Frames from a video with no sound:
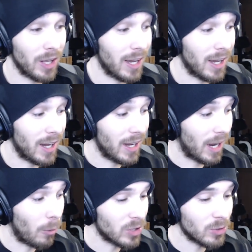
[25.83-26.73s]
yeah, I, I
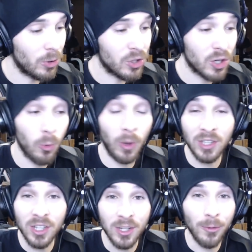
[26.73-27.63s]
wasn't really sure what
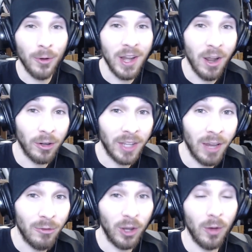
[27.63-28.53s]
to do for an
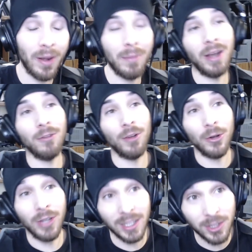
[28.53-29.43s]
800k video, but I made a video
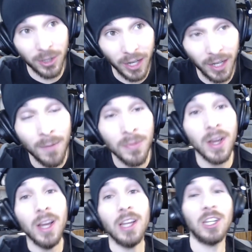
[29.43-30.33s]
yesterday
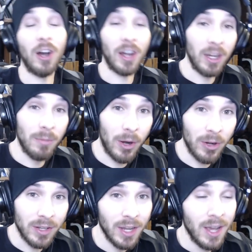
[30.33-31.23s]
talking about
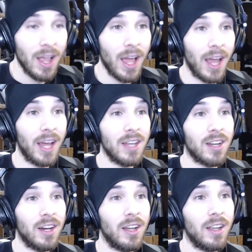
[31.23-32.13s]
it. And
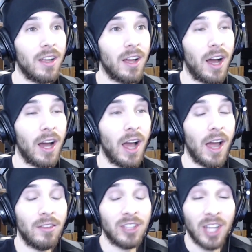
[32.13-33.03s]
uh,
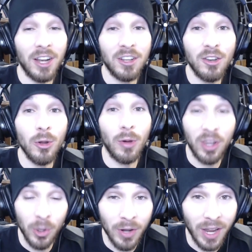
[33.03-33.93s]
I, I decided to do a
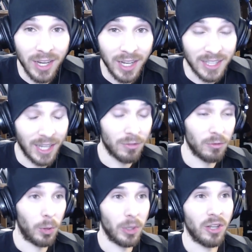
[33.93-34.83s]
Q&A, as I haven't
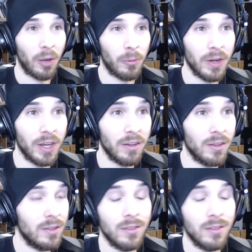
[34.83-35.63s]
really done one in